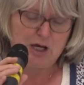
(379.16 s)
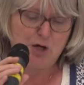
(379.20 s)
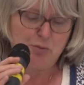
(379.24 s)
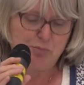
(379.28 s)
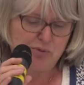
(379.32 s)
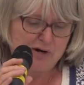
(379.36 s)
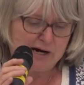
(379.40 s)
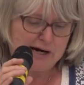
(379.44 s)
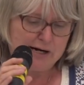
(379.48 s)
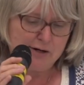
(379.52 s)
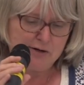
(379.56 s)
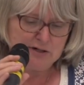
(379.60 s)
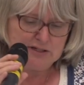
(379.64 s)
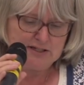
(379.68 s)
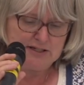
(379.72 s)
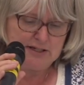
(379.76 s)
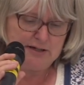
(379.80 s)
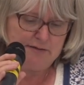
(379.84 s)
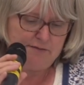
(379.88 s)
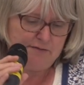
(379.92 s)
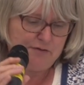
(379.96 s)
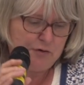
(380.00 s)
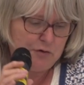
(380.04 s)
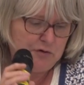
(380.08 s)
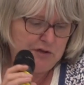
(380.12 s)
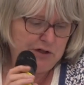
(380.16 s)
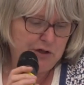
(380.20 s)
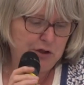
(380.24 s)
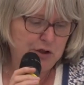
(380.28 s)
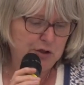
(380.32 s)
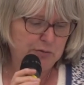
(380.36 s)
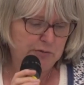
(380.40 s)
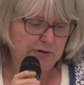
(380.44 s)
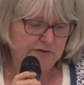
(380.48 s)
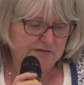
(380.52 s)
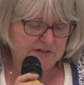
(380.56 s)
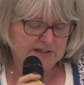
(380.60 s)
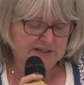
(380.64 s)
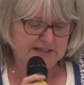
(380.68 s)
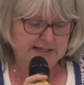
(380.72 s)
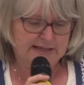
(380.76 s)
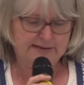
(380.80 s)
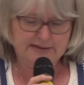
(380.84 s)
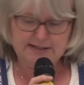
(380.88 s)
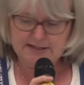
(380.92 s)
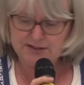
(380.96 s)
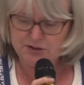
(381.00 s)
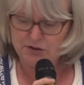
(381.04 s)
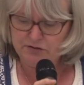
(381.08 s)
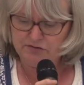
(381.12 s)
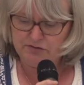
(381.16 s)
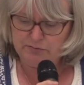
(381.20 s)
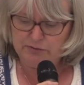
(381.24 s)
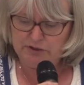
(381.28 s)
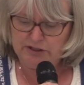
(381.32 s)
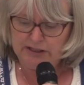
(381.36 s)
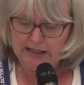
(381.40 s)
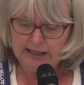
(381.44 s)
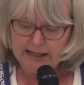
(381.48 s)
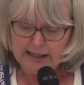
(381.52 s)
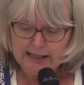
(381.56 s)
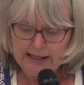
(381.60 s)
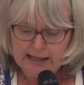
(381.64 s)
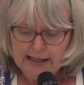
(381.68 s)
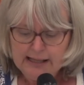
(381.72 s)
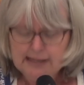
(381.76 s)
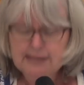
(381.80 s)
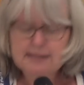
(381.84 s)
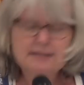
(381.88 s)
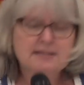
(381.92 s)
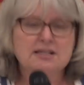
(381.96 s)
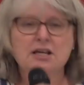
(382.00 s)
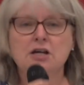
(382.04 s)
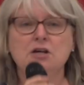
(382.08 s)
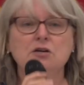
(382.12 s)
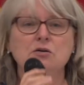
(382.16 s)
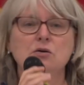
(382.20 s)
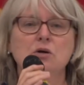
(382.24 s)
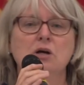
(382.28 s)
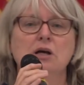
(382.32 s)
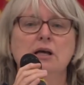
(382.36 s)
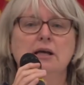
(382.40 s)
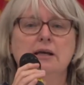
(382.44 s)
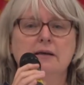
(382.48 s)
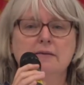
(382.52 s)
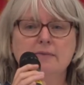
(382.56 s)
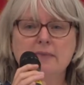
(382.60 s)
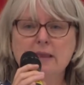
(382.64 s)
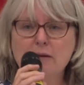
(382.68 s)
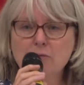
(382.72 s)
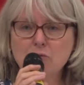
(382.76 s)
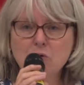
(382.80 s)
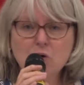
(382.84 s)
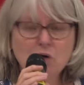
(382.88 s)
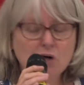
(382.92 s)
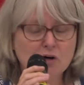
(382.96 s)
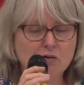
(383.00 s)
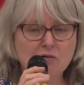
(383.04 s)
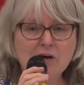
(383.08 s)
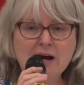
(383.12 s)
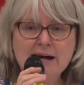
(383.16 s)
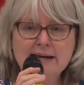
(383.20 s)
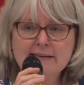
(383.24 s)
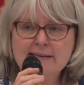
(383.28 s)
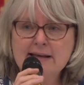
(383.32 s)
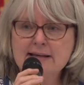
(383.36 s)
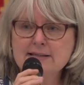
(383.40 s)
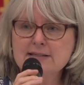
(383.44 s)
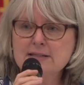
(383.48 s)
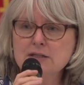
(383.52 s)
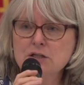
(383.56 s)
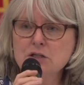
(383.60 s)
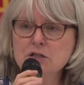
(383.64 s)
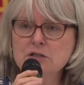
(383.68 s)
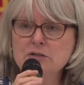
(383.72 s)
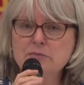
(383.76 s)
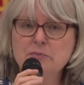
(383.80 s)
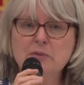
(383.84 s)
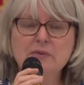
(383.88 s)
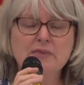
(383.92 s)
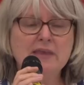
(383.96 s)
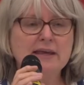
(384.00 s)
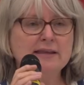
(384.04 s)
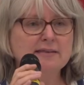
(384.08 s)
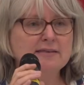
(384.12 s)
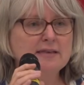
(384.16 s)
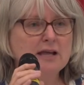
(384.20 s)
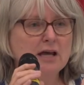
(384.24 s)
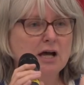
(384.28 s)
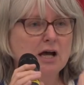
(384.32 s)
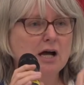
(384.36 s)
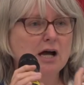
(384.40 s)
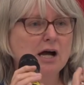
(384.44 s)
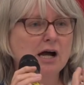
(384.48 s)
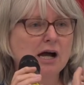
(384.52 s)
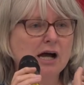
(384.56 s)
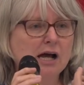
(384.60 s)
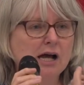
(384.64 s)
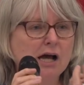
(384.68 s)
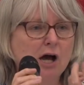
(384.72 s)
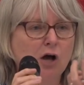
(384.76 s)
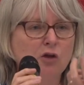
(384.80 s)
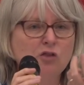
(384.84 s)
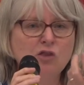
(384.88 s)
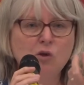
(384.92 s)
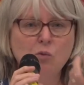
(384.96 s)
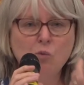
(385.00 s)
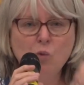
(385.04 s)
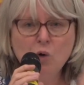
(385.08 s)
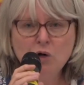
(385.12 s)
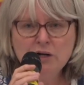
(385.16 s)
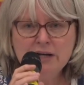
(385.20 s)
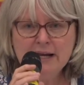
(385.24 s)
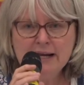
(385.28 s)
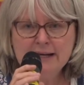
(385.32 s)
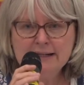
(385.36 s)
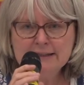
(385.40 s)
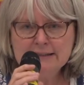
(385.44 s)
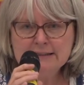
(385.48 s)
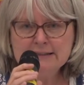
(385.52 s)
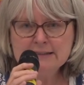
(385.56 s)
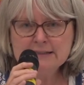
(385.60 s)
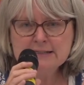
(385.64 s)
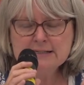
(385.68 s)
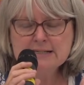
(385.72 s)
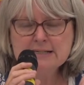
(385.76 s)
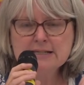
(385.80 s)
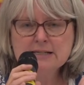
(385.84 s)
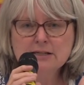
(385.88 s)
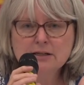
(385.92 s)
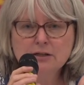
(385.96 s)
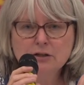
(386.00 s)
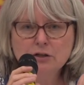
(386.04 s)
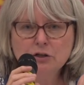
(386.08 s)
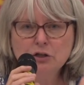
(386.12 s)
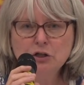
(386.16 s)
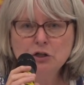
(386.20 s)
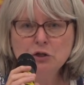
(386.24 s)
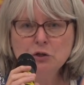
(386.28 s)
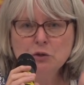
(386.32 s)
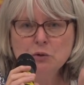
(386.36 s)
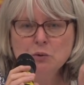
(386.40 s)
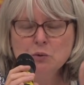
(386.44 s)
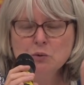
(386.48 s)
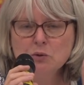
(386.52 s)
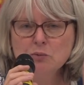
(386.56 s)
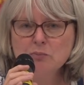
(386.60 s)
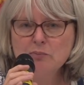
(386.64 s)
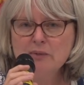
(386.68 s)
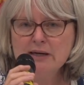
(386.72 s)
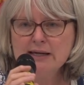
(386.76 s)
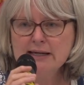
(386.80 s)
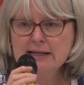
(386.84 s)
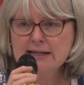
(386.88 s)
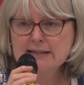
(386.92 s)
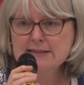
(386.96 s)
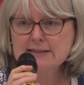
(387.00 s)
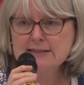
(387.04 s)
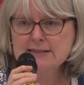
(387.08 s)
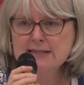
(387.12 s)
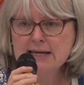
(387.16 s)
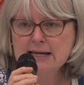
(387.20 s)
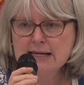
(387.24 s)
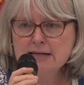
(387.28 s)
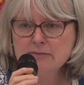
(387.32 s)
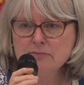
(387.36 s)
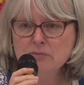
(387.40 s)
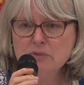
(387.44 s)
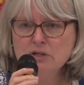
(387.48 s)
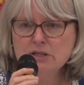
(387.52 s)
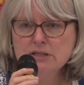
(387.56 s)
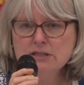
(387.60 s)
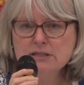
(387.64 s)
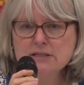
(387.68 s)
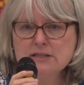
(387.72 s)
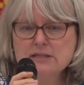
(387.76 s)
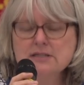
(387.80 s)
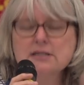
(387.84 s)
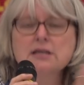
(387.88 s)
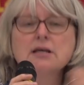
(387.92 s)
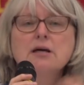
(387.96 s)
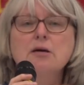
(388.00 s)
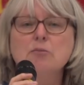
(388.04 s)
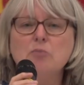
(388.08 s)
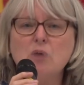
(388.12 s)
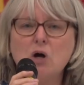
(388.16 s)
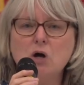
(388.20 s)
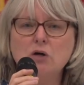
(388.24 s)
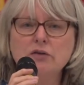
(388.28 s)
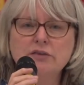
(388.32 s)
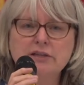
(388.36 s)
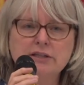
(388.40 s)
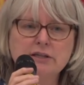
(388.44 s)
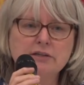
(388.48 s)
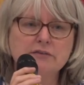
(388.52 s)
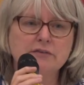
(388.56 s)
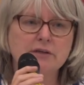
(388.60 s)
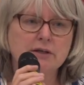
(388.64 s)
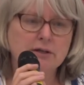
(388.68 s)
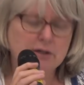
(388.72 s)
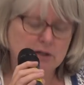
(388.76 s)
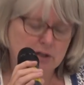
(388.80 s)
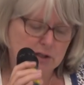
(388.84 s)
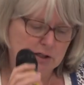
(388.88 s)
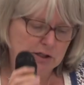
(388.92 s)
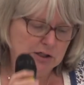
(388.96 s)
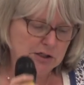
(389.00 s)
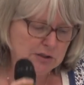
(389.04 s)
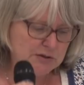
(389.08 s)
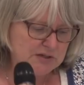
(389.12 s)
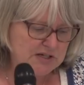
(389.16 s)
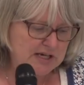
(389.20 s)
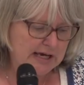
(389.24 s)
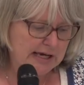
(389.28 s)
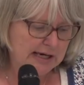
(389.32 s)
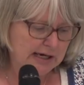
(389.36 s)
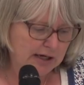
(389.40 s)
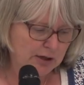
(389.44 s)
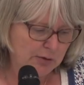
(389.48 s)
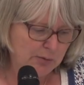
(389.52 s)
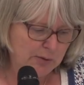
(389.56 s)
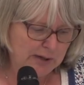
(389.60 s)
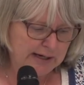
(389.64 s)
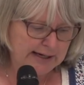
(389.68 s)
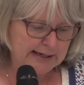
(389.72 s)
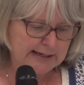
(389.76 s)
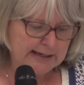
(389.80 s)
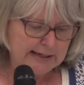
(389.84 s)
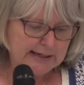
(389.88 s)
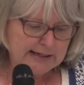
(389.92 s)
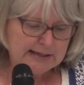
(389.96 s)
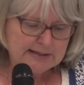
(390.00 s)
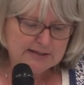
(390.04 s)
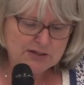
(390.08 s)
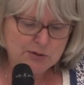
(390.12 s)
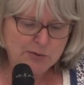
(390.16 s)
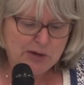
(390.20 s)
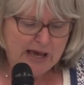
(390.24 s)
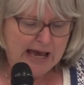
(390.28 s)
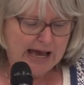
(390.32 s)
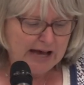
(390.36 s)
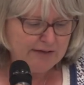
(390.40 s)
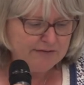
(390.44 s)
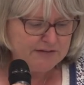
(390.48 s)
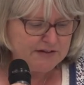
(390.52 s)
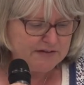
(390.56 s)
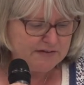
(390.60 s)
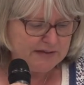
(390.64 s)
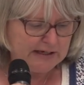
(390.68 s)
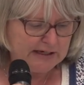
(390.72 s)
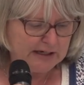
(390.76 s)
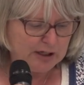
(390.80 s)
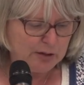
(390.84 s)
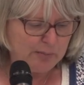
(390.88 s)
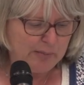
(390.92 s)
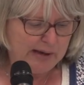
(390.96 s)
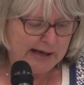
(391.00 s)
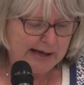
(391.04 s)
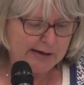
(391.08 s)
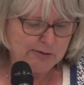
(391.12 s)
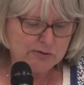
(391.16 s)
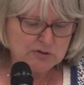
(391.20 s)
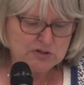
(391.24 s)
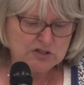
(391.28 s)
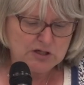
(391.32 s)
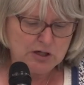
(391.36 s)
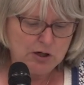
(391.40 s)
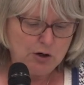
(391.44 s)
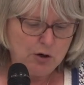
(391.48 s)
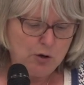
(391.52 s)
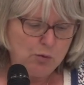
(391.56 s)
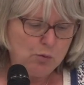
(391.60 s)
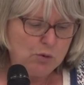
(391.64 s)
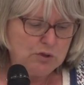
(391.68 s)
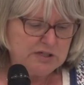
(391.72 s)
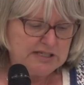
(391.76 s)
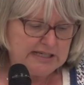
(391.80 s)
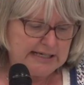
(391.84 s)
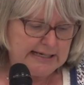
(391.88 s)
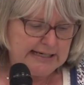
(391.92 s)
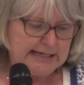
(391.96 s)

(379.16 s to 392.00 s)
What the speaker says: a priority for the Home Office and this government. So, well, great, that's good, but then on the one hand, you make a statement, but on the other, you take away. So we have to think about what it